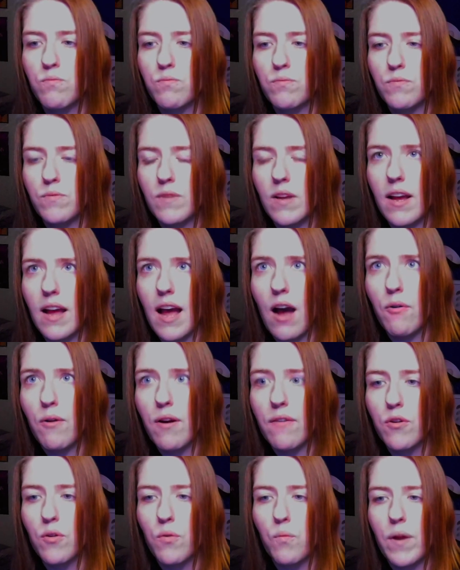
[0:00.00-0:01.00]

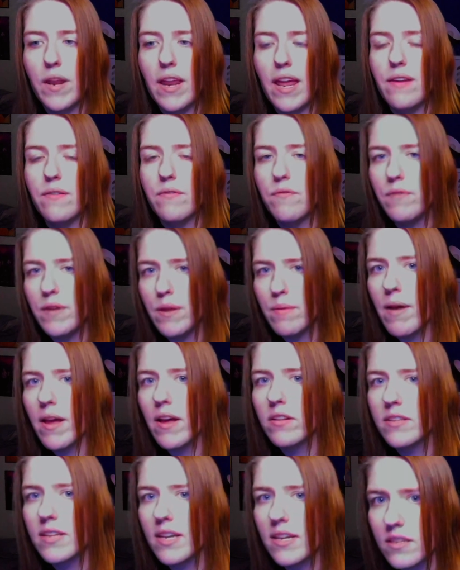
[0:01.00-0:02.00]
However, when a female
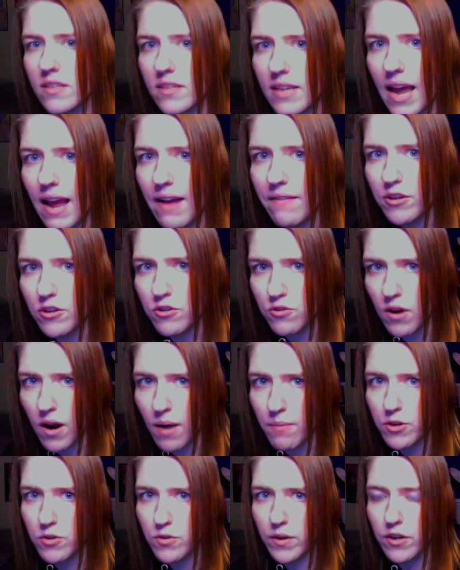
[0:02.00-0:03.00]
tends to have their trauma
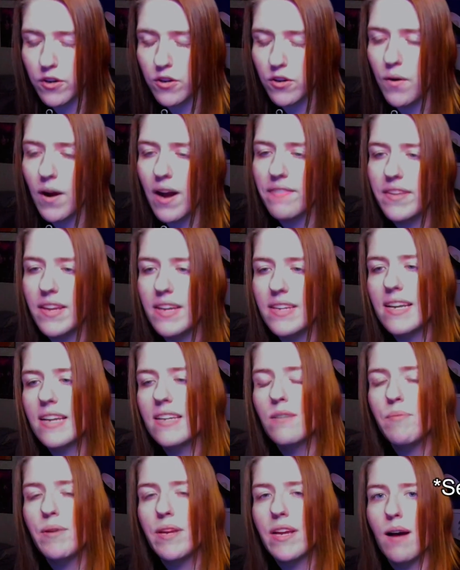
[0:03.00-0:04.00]
trigger go off, they tend to
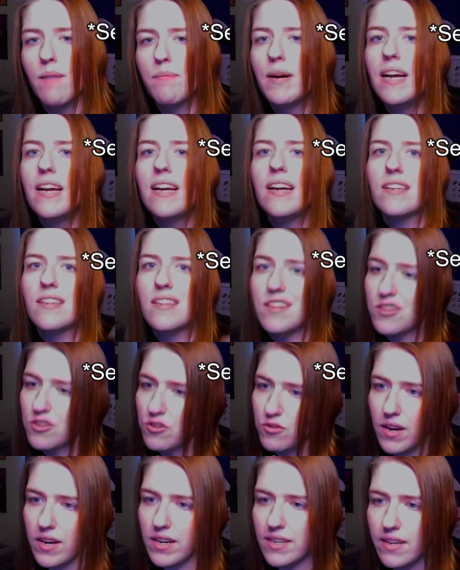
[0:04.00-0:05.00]
become
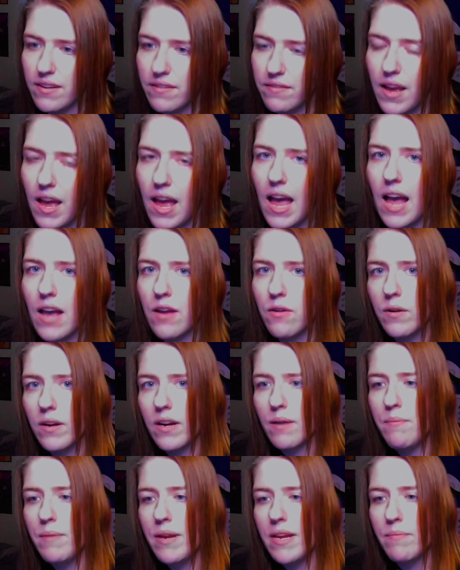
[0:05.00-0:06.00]
destructive. And what I
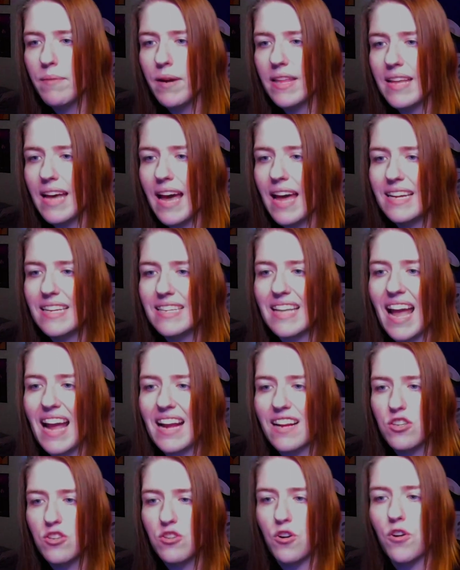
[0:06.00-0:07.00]
mean by that is
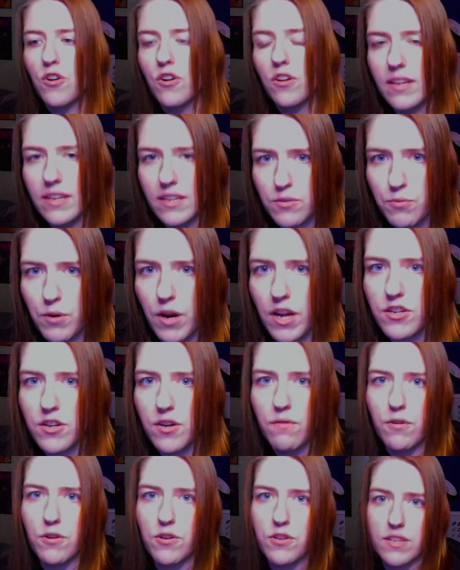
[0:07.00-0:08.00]
external expression
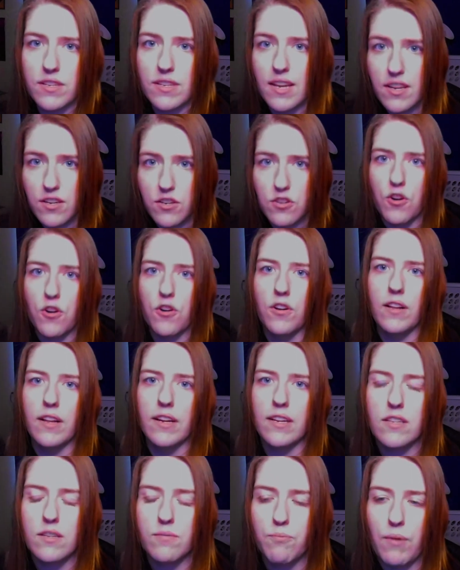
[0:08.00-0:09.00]
versus internal
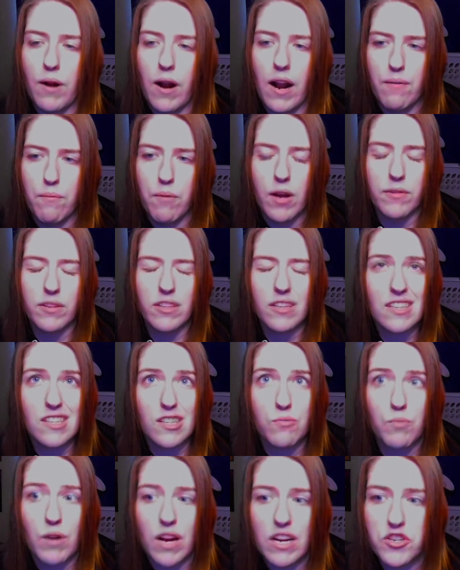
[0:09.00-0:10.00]

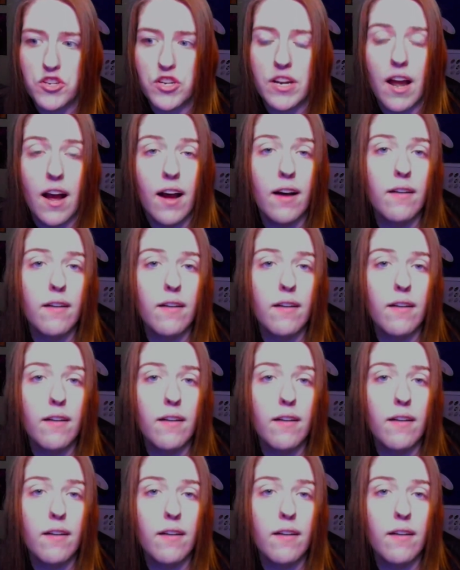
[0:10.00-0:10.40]
expression of the